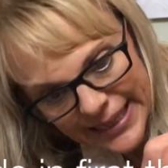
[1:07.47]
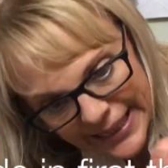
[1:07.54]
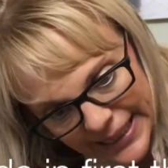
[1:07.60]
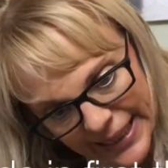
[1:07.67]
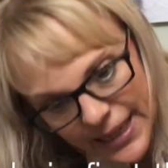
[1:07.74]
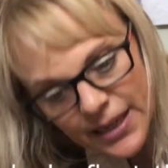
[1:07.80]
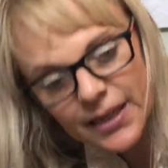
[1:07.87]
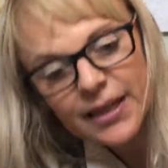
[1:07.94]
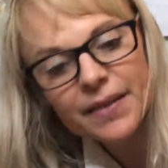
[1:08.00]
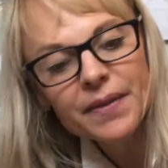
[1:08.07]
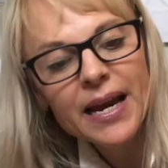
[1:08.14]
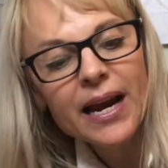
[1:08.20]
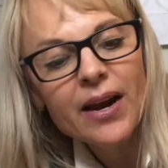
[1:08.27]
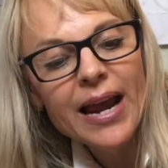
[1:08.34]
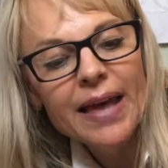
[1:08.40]
get it in
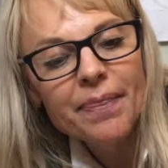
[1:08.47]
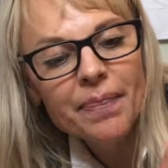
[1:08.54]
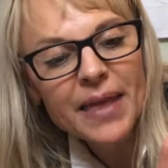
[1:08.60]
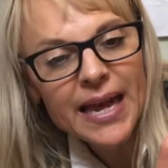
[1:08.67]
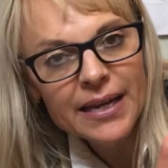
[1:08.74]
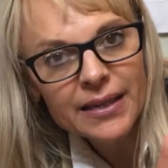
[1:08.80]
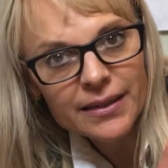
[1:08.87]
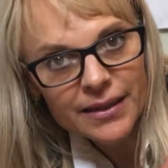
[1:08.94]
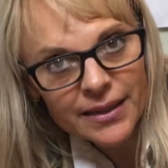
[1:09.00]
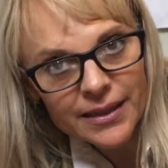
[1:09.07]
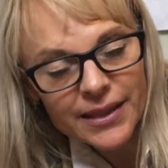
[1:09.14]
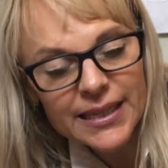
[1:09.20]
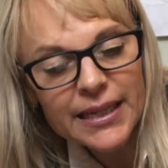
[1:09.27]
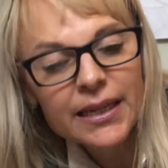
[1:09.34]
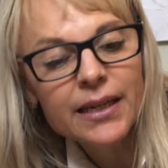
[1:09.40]
there, and then
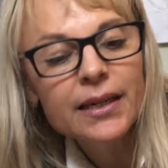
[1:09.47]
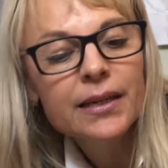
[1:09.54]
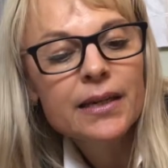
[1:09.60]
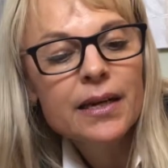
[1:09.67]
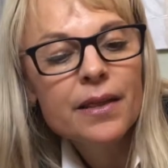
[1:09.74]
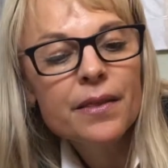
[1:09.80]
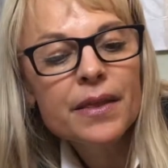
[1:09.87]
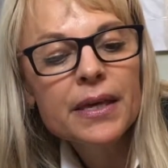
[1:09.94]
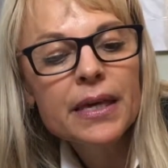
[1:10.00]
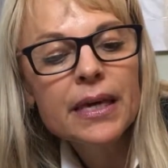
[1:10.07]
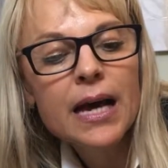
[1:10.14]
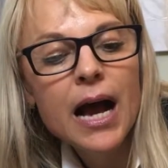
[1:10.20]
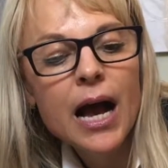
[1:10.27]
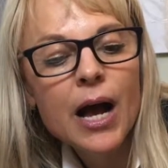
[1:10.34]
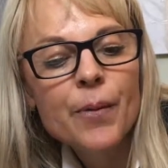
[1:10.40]
click the